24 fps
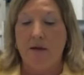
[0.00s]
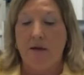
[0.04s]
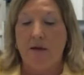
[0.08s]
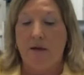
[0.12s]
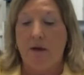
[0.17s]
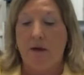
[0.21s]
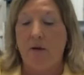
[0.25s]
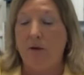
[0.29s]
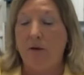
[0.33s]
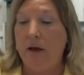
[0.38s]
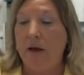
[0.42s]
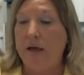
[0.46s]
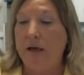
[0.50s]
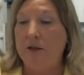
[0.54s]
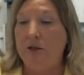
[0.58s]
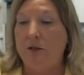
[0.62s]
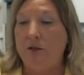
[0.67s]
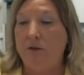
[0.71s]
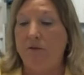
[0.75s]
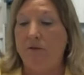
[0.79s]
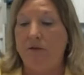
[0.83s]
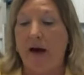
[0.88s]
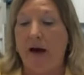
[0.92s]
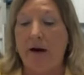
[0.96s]
location
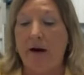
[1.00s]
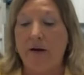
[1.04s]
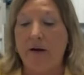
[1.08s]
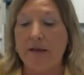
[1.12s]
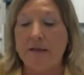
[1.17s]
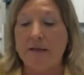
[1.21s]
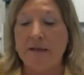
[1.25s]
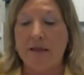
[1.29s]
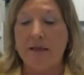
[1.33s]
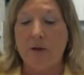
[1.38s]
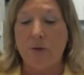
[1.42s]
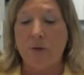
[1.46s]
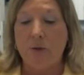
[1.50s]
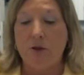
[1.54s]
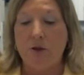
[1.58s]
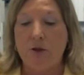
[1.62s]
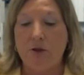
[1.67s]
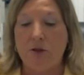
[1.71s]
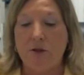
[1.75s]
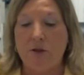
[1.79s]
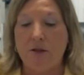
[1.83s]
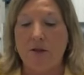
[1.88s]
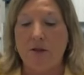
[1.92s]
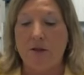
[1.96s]
of fire
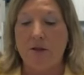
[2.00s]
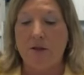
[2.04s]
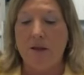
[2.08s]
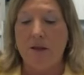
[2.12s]
extinguishers,